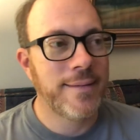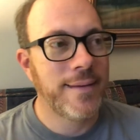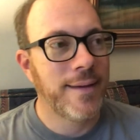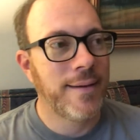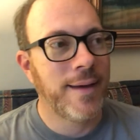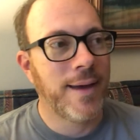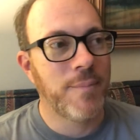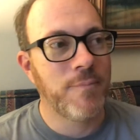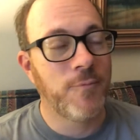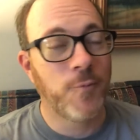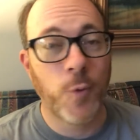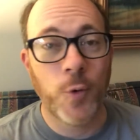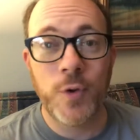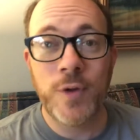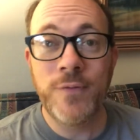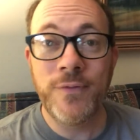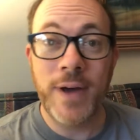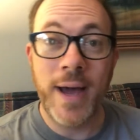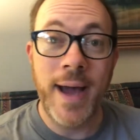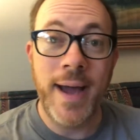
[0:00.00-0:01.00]
I'm
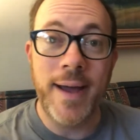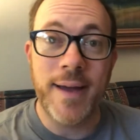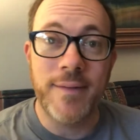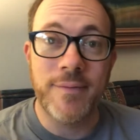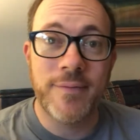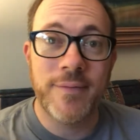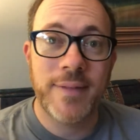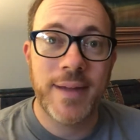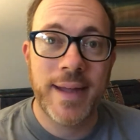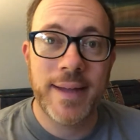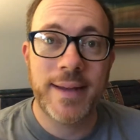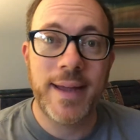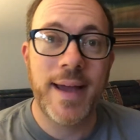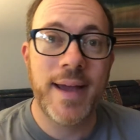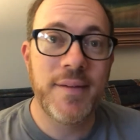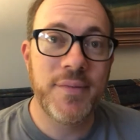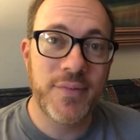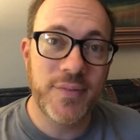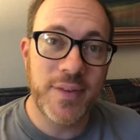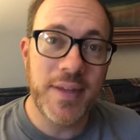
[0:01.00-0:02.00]
45, and
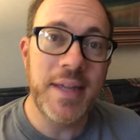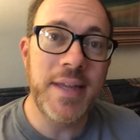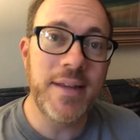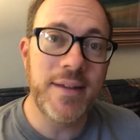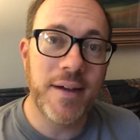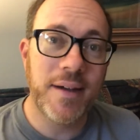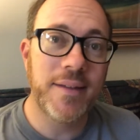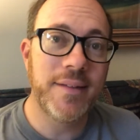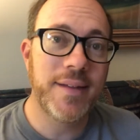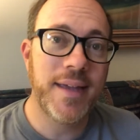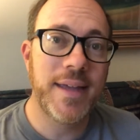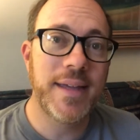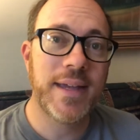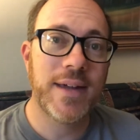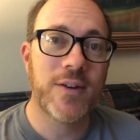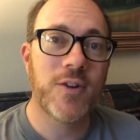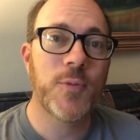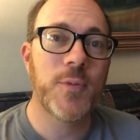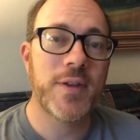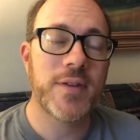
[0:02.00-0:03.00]
I've seen God take
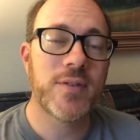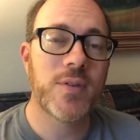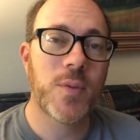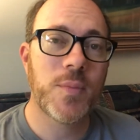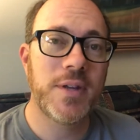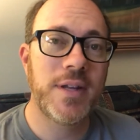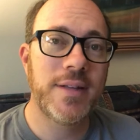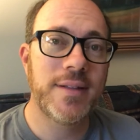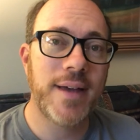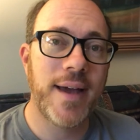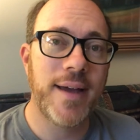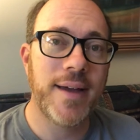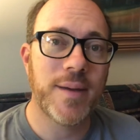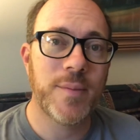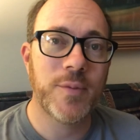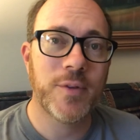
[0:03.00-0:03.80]
care of me so many times.